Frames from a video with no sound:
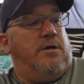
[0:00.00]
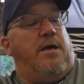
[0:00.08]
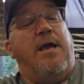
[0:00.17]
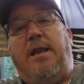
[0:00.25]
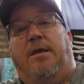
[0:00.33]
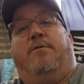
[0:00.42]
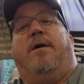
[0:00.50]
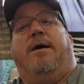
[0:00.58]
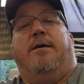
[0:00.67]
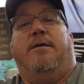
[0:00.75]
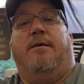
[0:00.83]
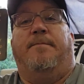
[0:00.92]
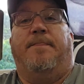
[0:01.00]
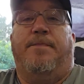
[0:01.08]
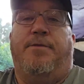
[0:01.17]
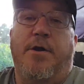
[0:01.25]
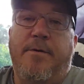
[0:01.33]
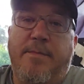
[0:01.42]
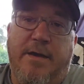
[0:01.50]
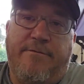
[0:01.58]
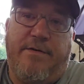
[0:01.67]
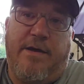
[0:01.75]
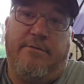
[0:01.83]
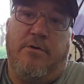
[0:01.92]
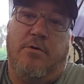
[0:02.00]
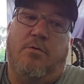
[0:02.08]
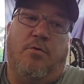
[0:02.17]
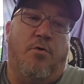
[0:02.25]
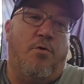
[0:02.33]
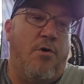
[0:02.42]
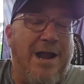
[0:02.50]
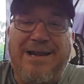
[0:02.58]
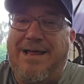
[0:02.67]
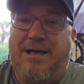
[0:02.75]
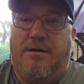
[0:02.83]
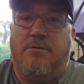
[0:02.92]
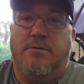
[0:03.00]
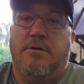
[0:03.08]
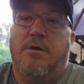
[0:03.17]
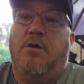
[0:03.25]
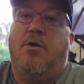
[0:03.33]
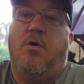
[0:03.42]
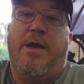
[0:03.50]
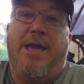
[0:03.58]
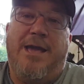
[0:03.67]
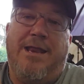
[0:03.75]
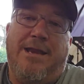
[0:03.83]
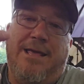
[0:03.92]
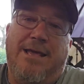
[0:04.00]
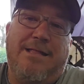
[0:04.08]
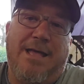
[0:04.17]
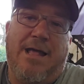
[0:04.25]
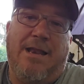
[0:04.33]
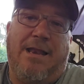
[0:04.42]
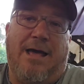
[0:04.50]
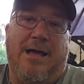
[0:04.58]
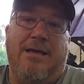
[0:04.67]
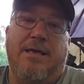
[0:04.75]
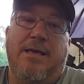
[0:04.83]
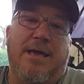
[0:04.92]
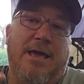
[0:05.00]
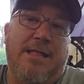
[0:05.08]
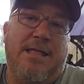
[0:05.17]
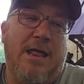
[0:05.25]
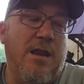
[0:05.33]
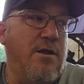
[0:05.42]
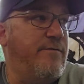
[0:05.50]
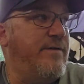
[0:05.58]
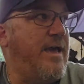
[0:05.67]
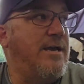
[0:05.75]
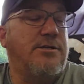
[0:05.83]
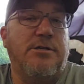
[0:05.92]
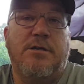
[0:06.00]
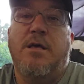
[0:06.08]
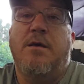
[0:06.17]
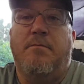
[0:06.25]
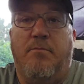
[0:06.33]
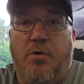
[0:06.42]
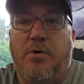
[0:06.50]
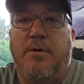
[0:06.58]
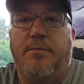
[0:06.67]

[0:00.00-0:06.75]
Anyway, do me a favor right now. Go ahead and hit that like, hit that notification. More